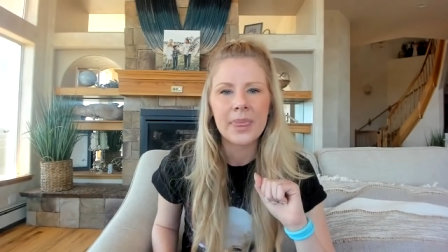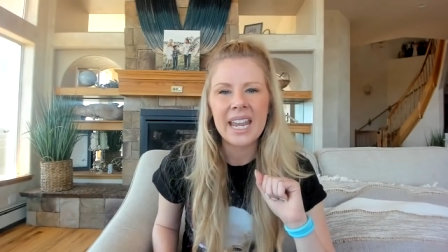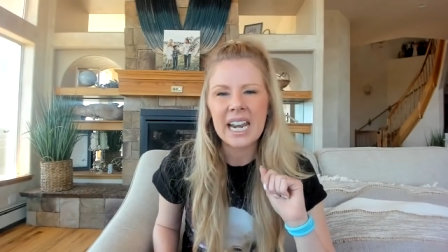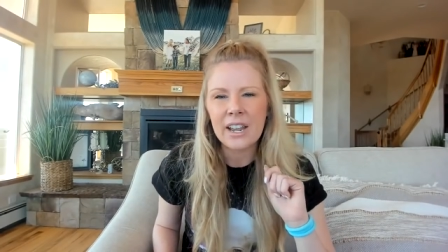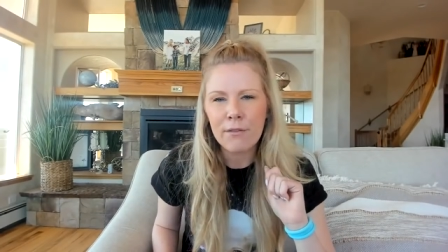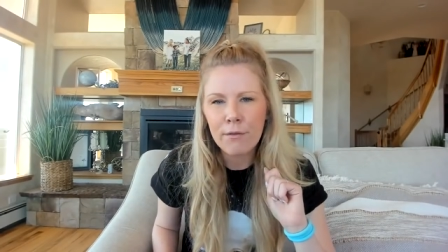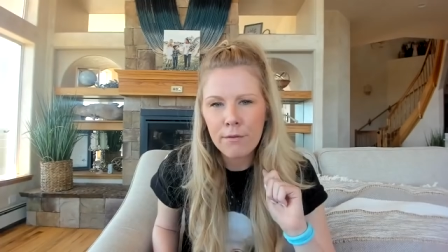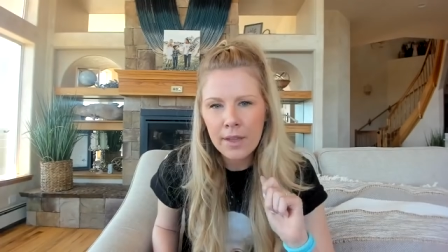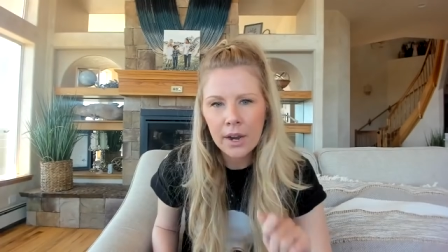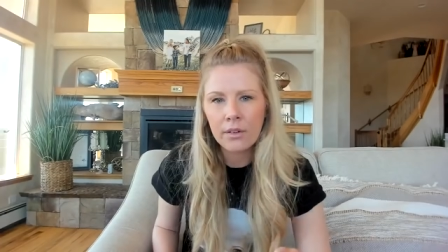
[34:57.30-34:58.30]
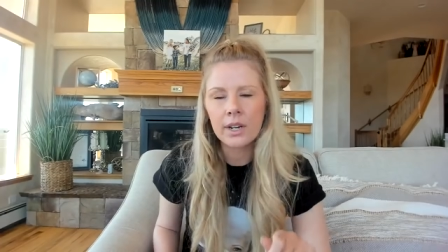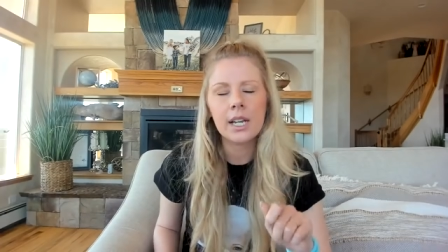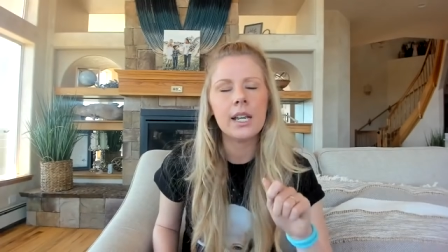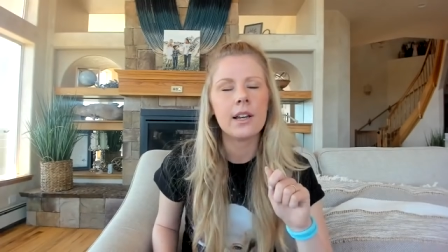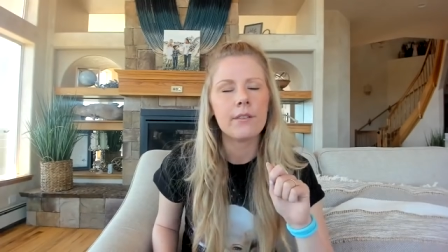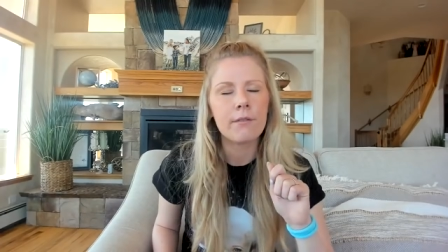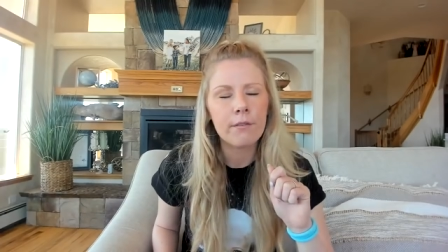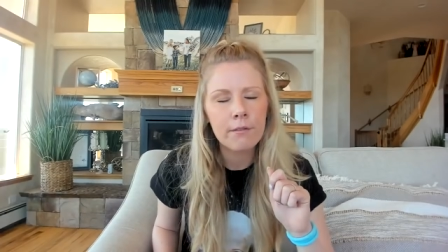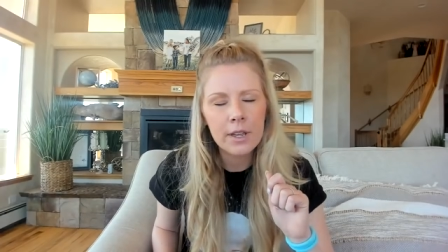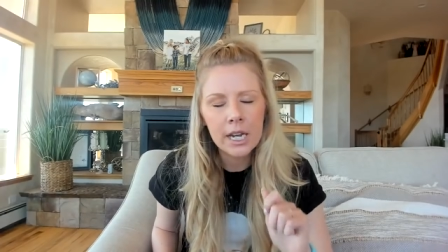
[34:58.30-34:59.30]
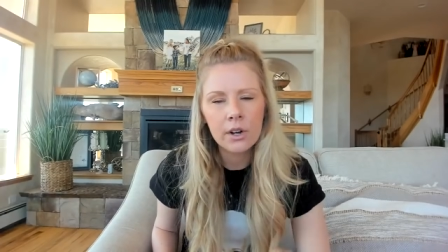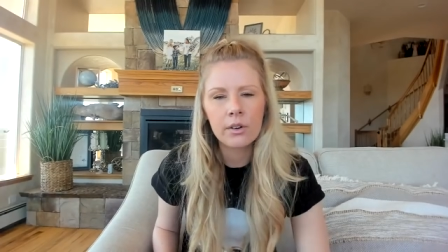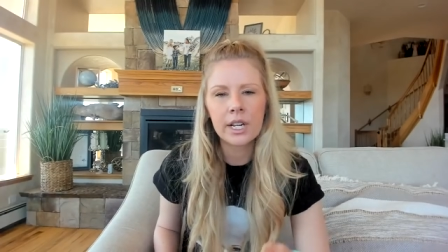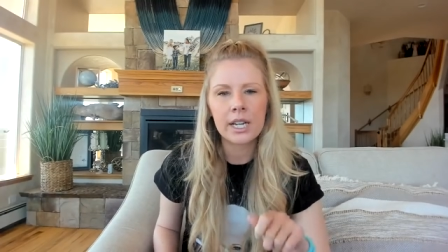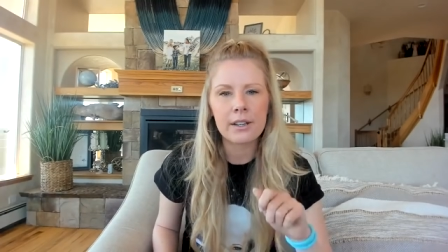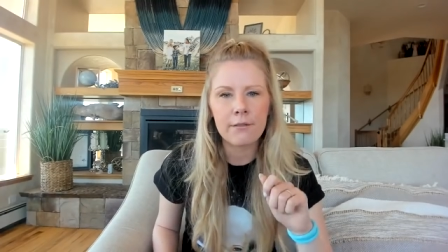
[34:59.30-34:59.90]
in a very, very,